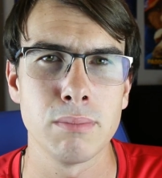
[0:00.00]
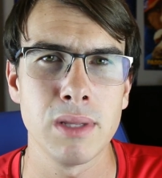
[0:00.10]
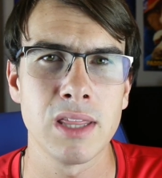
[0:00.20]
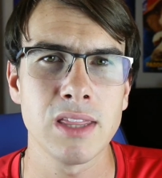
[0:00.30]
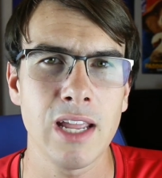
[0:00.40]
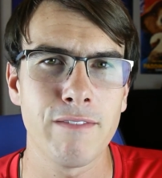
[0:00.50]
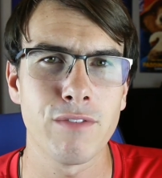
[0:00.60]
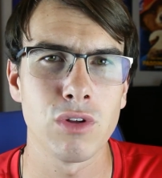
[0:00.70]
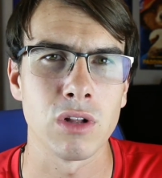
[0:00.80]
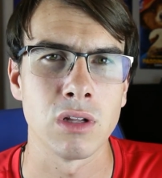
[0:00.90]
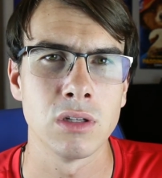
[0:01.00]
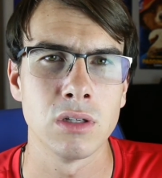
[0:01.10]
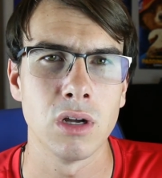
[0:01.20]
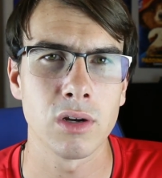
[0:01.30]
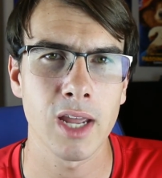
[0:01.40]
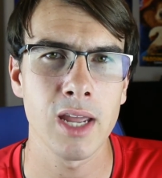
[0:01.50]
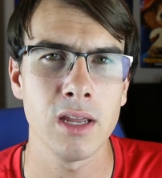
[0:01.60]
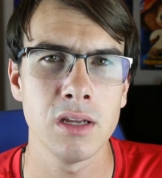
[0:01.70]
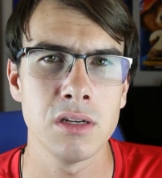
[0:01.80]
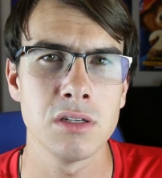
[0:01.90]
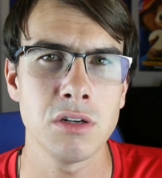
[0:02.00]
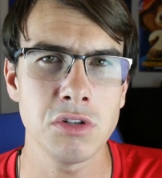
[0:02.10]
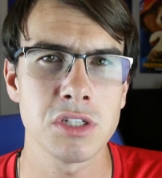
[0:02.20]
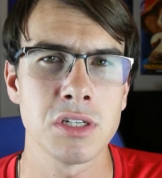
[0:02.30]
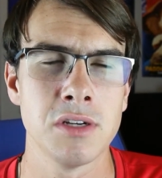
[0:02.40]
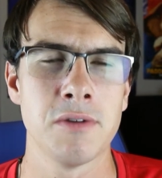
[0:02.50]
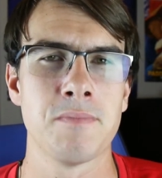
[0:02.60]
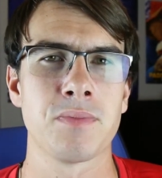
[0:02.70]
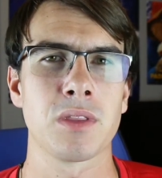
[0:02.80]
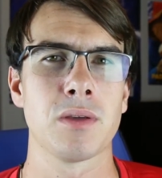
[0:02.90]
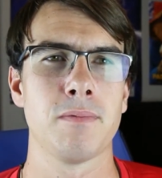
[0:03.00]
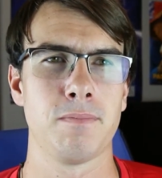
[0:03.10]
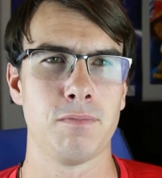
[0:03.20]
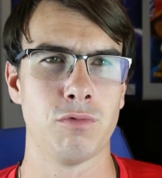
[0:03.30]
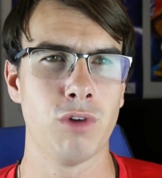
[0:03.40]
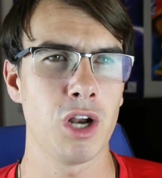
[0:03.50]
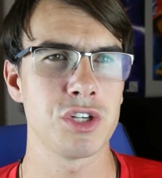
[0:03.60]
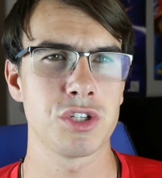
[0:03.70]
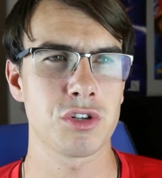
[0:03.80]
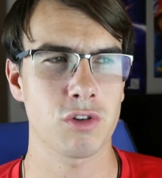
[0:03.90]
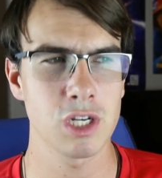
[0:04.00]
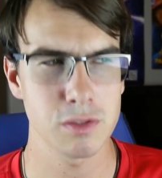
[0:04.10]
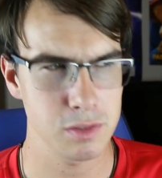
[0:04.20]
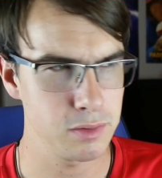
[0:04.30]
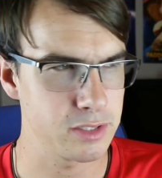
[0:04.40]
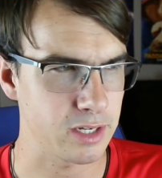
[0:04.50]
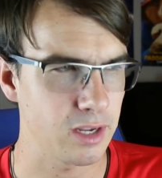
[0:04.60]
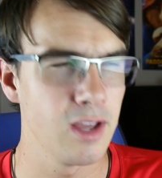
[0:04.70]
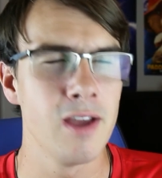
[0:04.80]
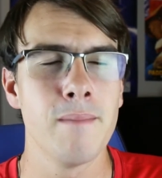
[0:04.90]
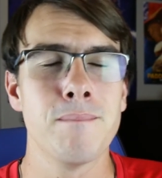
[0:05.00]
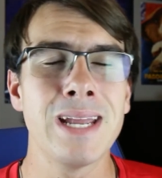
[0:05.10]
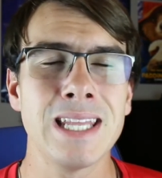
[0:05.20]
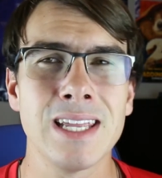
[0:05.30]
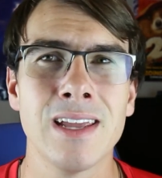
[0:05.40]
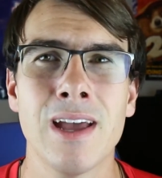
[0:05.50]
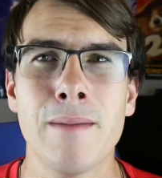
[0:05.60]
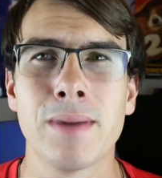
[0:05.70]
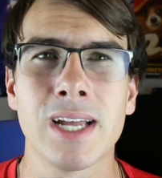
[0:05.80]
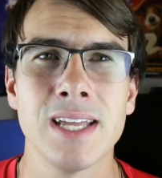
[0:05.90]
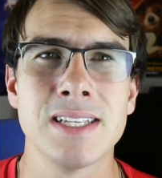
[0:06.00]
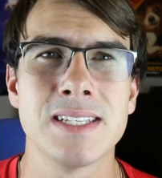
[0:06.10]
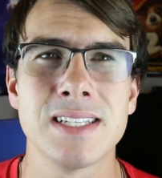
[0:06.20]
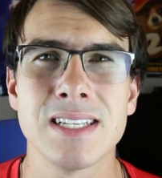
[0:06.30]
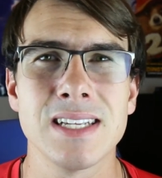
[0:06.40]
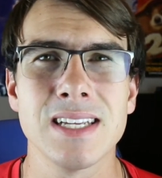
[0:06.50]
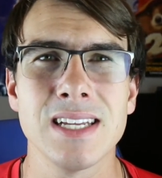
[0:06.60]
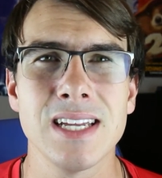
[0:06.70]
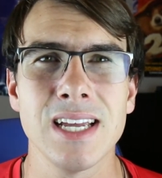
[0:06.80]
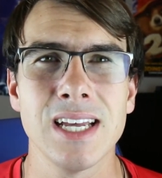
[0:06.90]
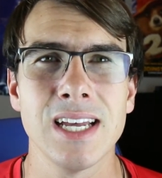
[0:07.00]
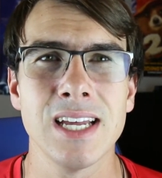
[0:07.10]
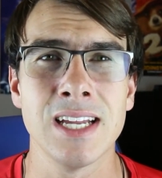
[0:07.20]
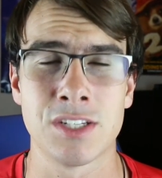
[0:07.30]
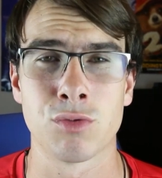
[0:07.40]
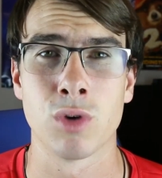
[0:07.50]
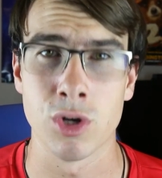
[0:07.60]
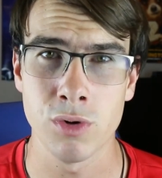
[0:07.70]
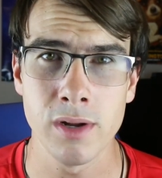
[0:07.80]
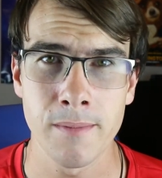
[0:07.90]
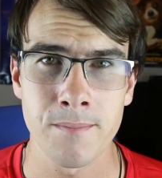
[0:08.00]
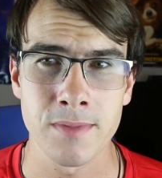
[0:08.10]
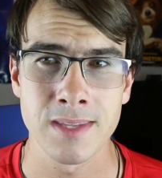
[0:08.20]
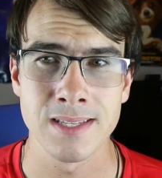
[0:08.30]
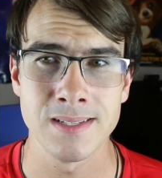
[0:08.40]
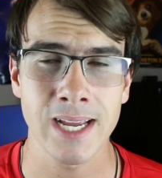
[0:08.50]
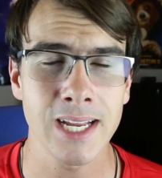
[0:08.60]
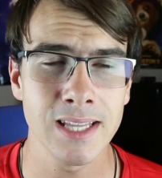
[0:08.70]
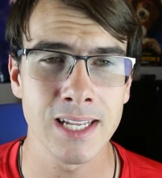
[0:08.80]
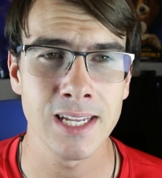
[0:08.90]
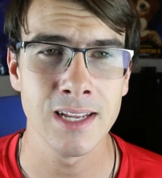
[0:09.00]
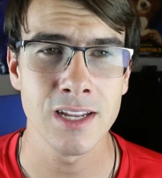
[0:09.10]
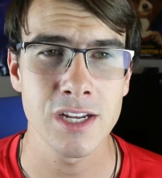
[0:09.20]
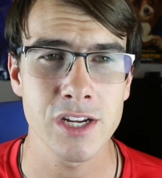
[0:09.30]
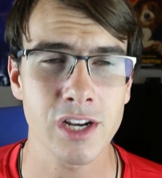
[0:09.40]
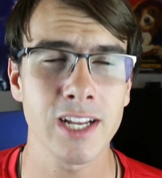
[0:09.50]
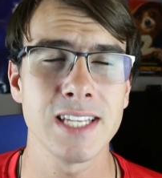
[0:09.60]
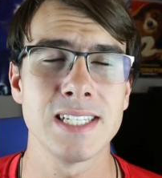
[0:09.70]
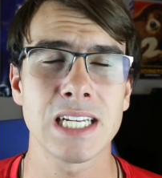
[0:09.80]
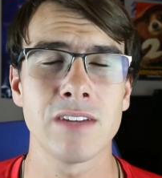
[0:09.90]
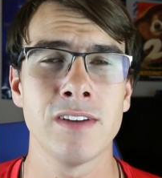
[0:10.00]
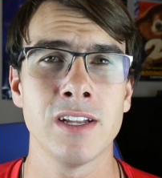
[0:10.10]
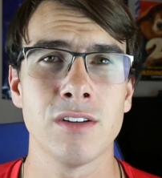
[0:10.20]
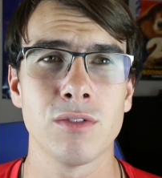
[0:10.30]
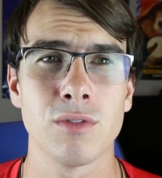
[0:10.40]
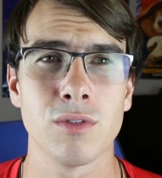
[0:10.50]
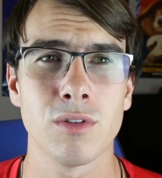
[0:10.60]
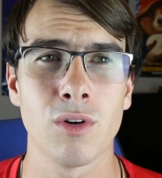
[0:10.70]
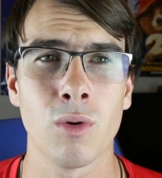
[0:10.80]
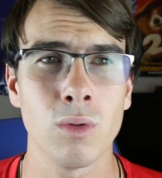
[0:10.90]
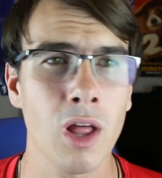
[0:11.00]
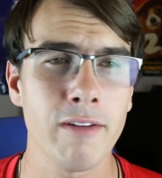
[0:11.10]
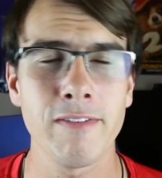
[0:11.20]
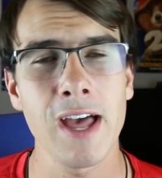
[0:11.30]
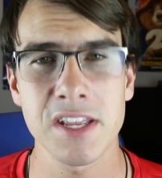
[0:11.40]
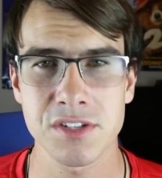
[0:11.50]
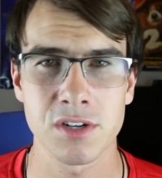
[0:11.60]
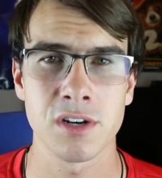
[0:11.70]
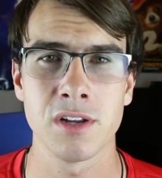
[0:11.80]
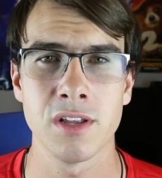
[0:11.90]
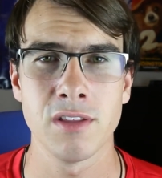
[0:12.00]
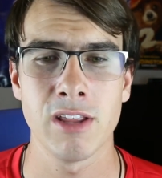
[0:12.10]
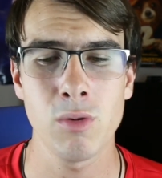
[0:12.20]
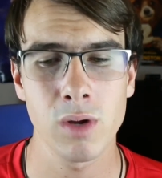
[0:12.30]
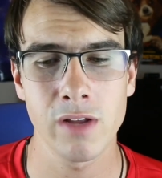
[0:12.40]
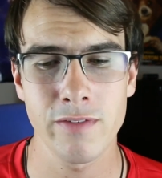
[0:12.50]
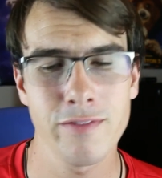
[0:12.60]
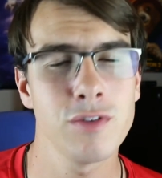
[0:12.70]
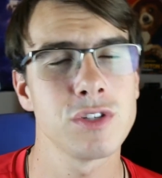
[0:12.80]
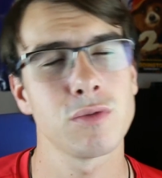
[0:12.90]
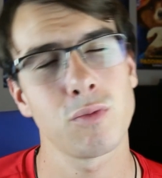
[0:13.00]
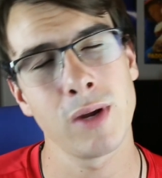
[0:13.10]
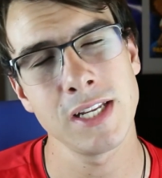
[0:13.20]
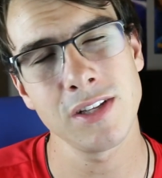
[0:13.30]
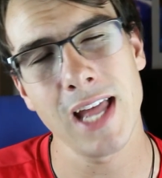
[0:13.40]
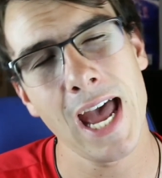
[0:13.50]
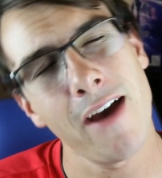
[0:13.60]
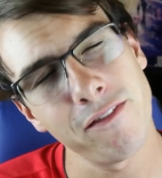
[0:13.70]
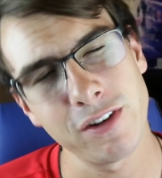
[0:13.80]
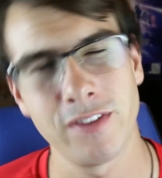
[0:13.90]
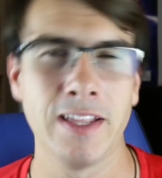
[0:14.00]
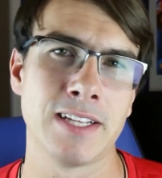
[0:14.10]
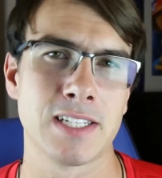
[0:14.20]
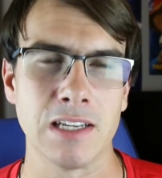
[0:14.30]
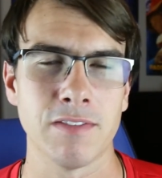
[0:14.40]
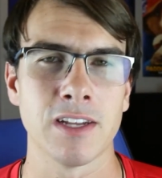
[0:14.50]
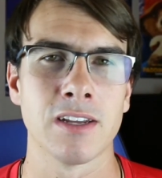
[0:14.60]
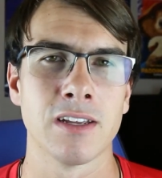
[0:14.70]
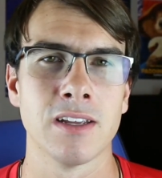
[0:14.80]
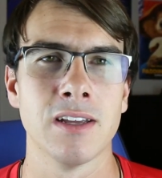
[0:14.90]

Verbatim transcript: Be thankful, okay? Don't just rush Christmas music. Mainly because it's rude. Secondly, you're going to get sick of it a lot faster than you would have if you just wait till after Thanksgiving.